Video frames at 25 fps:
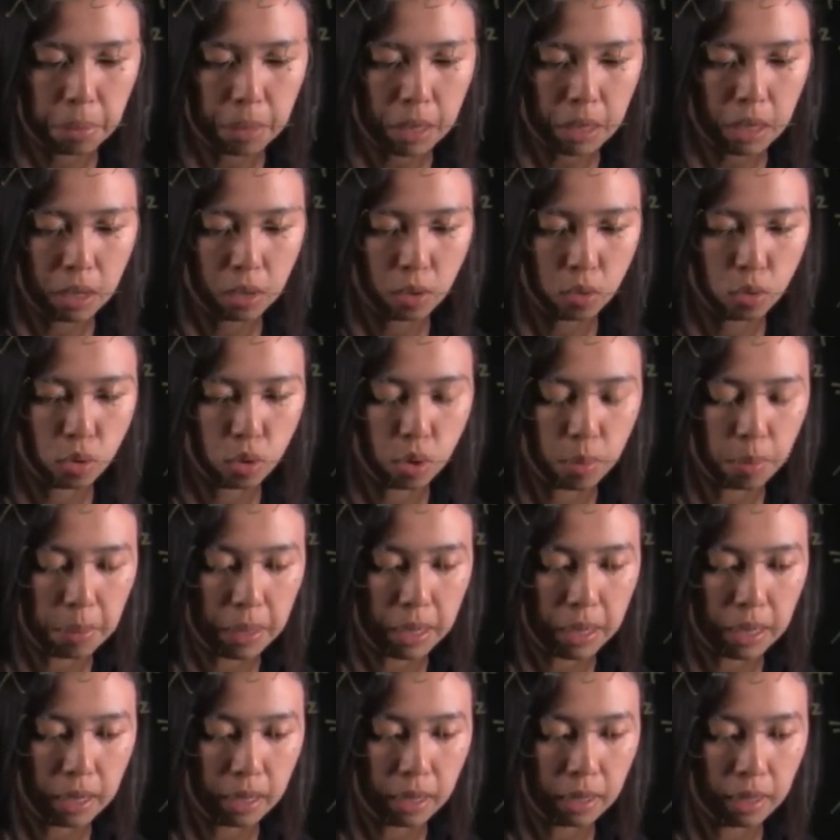b to
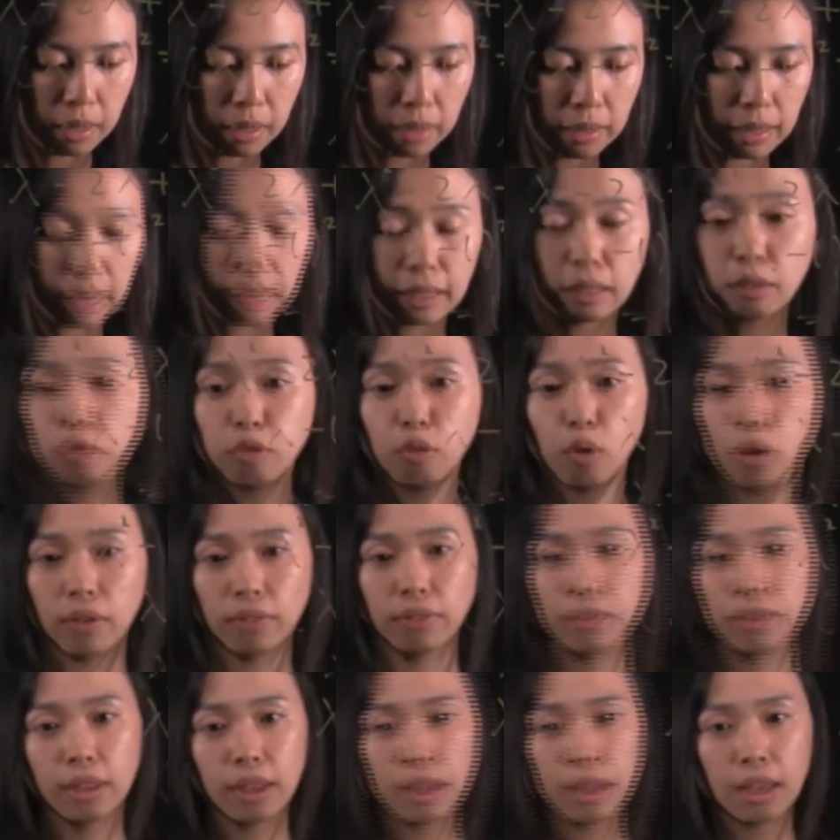be negative
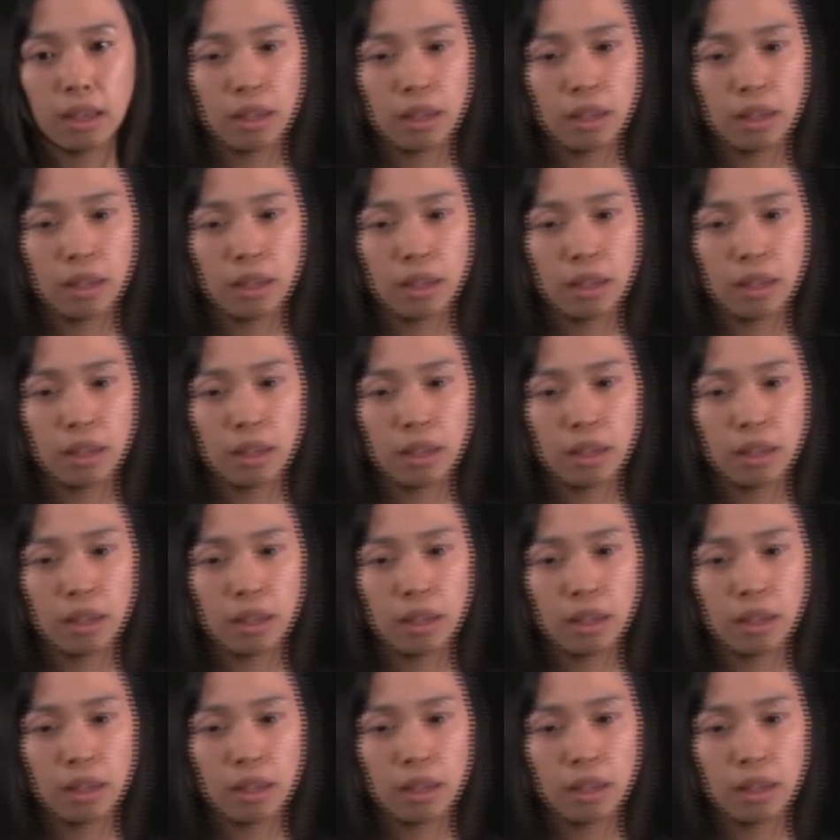1.